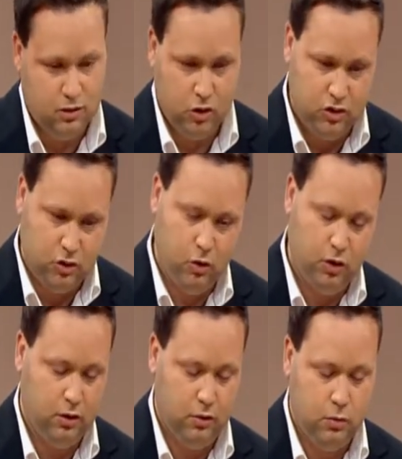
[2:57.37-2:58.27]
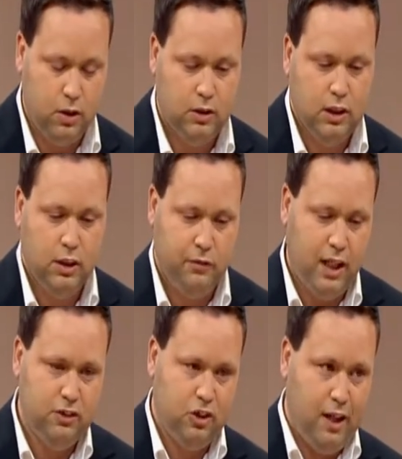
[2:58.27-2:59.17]
So I got it out, tossed a coin. I
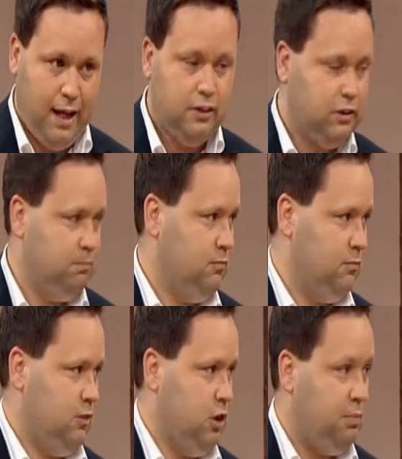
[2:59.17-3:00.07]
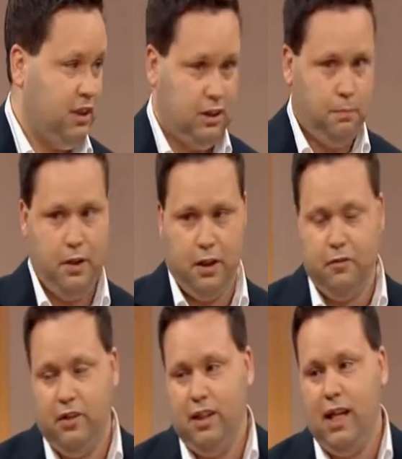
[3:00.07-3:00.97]
thought, well, if it lands on heads,
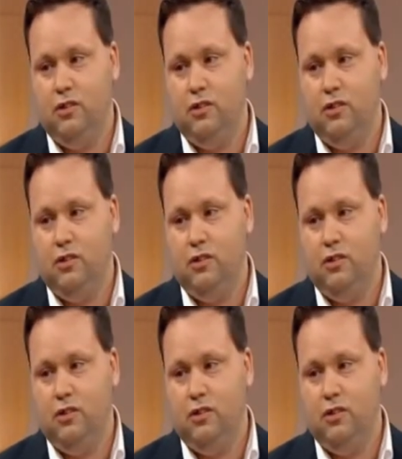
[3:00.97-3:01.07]
I'll press